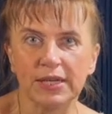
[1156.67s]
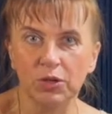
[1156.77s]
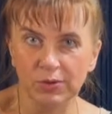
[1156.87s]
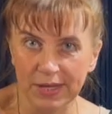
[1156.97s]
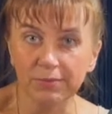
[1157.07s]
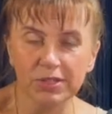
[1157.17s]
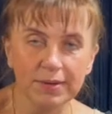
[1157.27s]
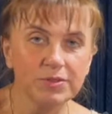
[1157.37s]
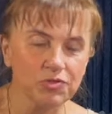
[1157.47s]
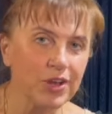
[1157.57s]
you
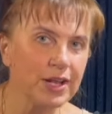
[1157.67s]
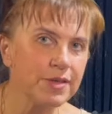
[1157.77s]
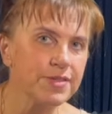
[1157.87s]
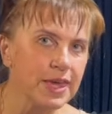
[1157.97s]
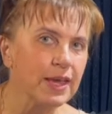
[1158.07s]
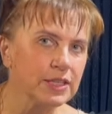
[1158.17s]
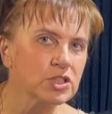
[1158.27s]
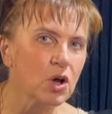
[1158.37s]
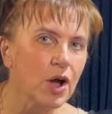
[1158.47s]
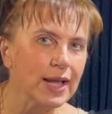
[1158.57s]
sometimes really think
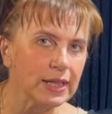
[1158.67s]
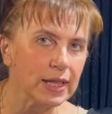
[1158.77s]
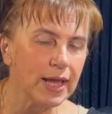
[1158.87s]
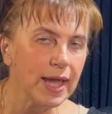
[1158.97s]
it's oil,